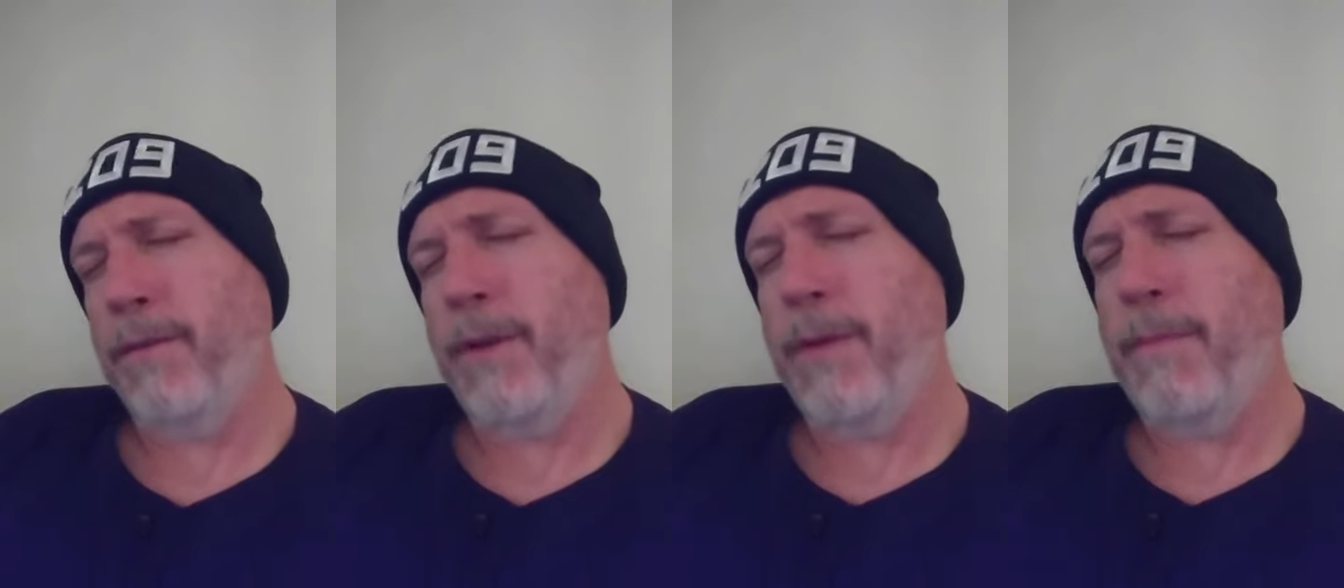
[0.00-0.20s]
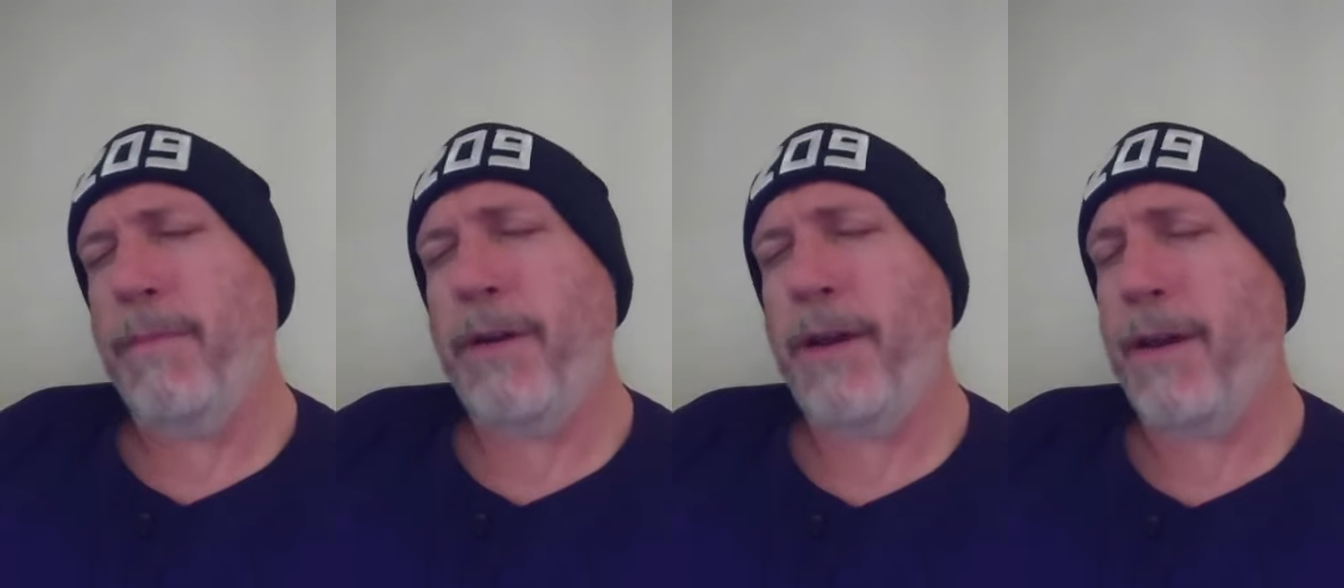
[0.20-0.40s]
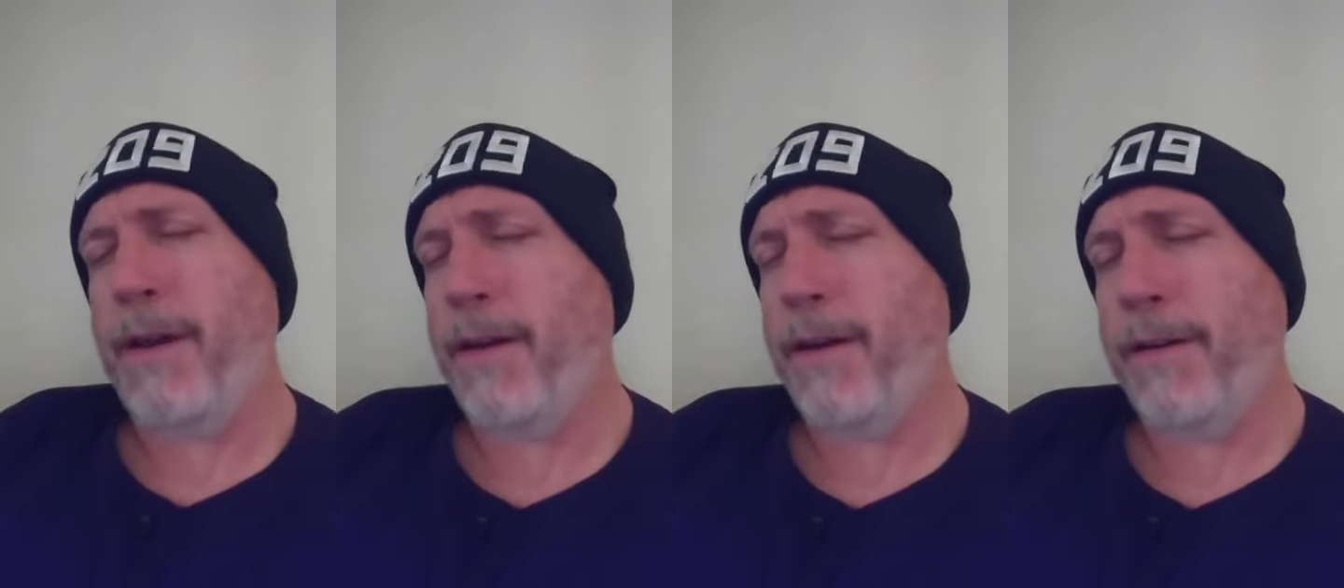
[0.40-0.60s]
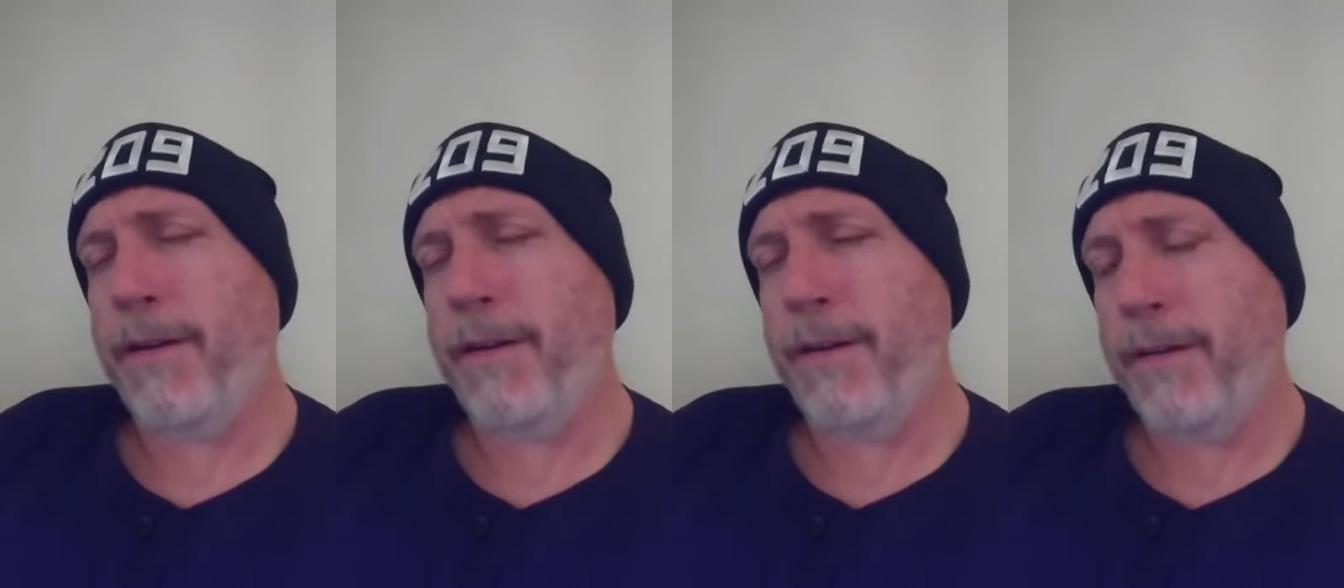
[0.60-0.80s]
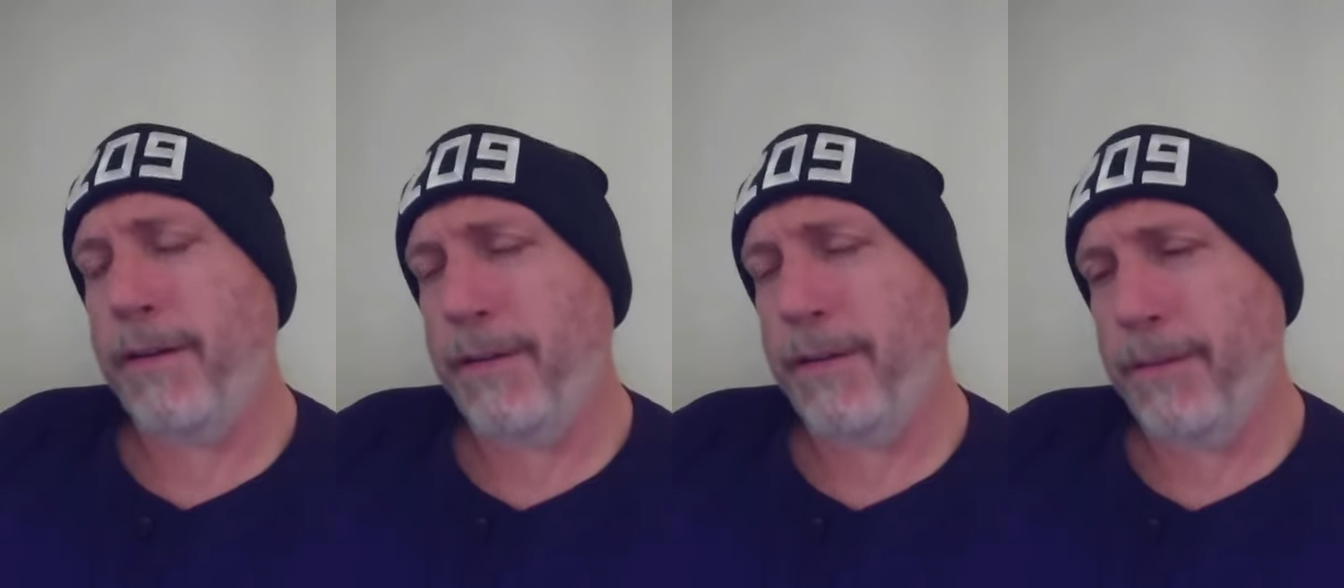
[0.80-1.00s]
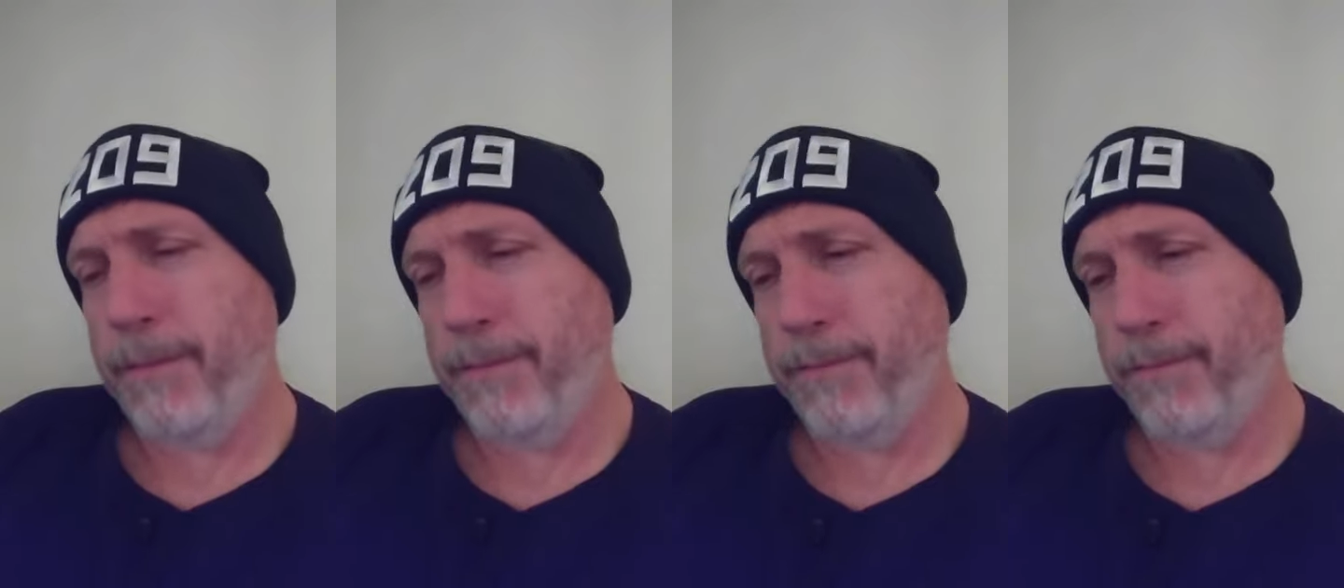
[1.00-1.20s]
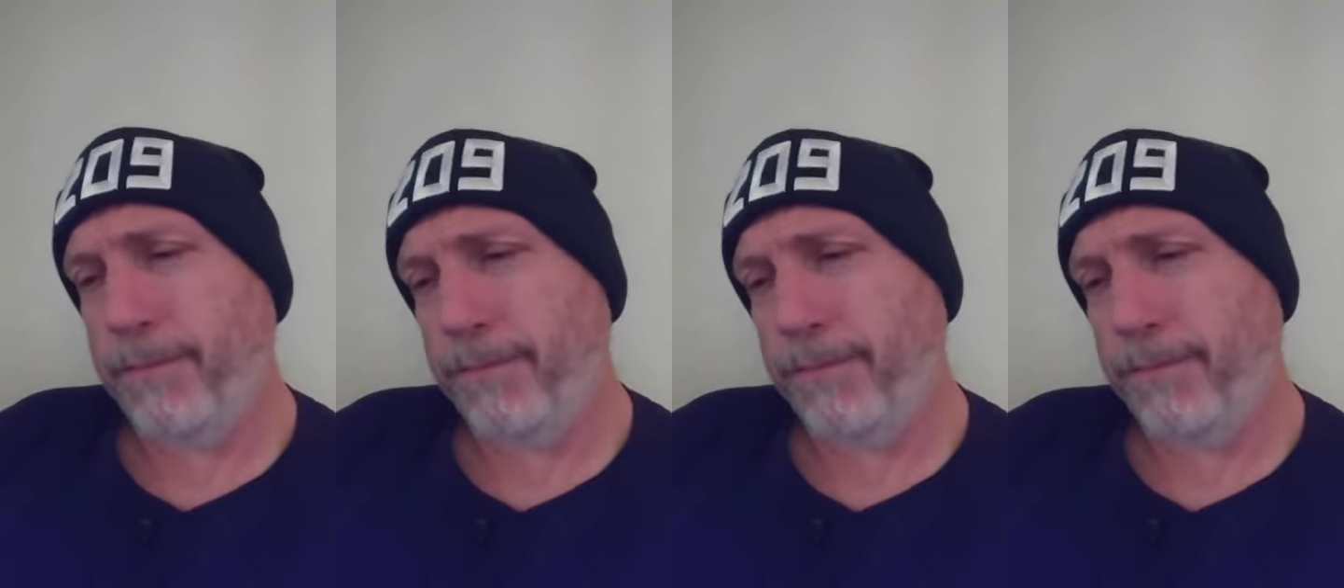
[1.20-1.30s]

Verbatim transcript: repair.